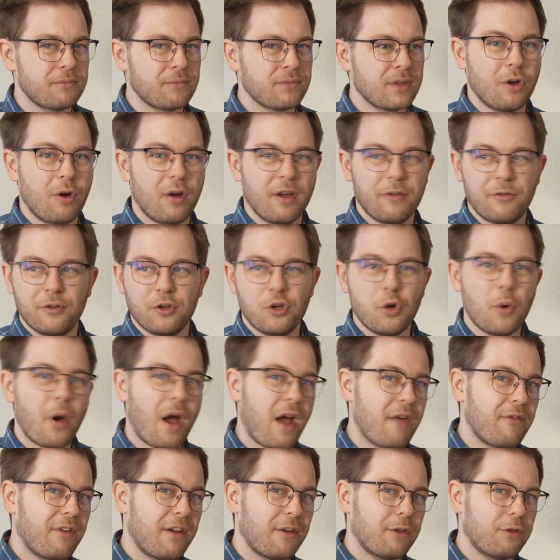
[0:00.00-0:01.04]
So if you do
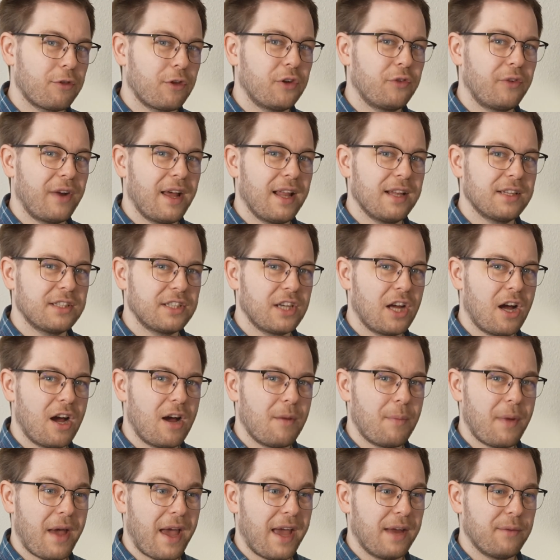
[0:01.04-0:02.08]
have a third reality
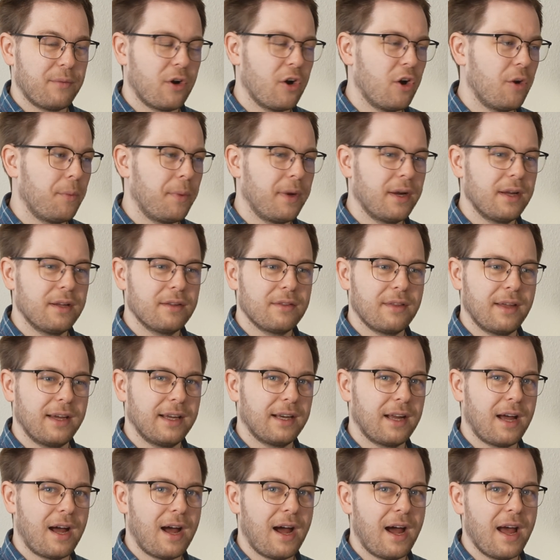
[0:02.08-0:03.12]
hub and we're hoping
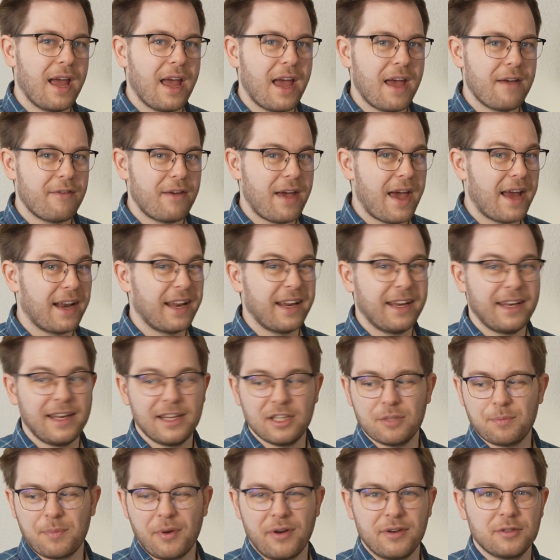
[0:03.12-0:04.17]
that I have had any
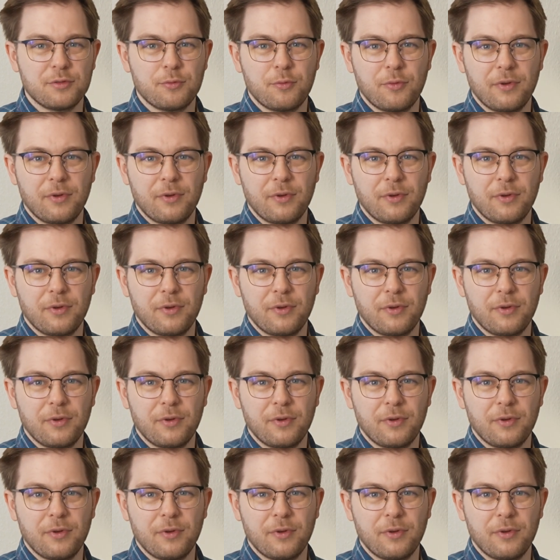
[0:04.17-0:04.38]
experience